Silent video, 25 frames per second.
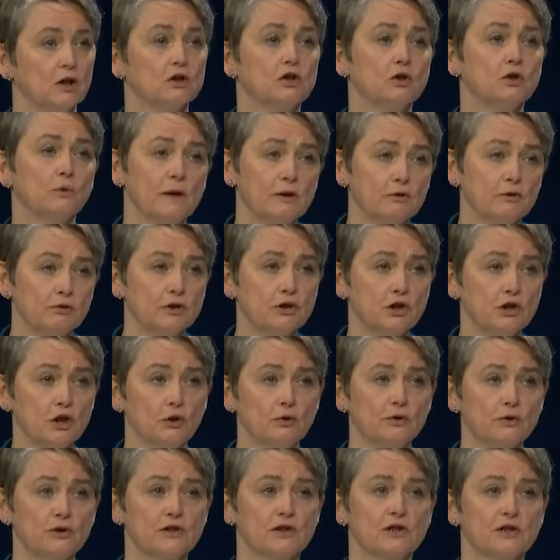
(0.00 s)
to
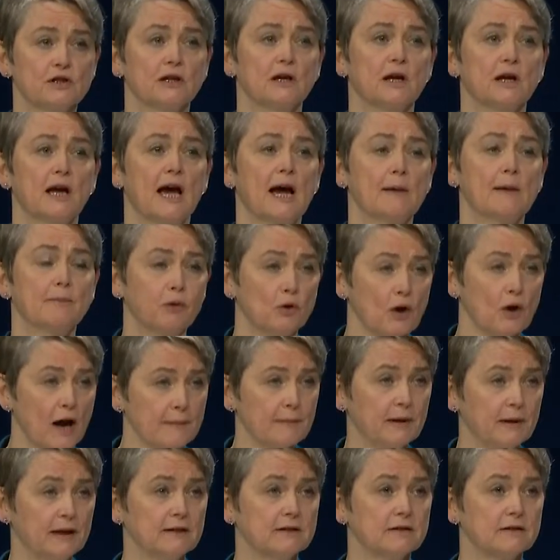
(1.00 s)
introduce our
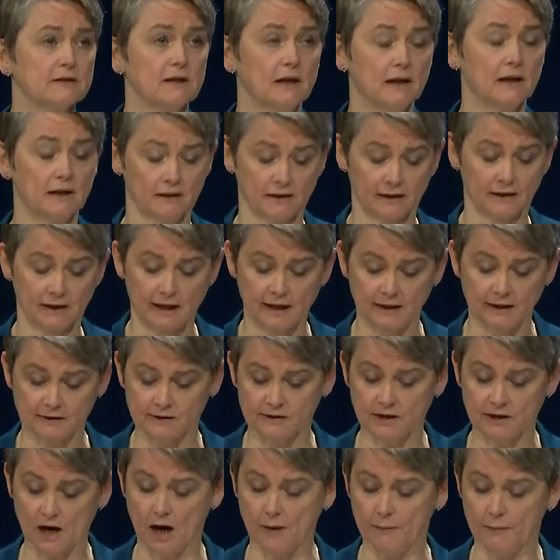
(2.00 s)
Prime Minister, Keir
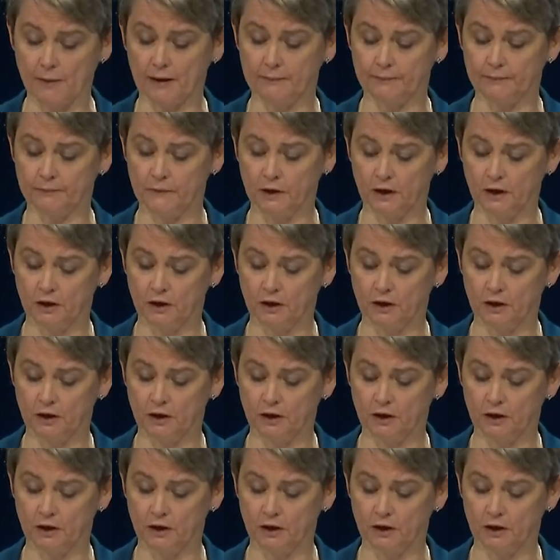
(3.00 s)
Starmer,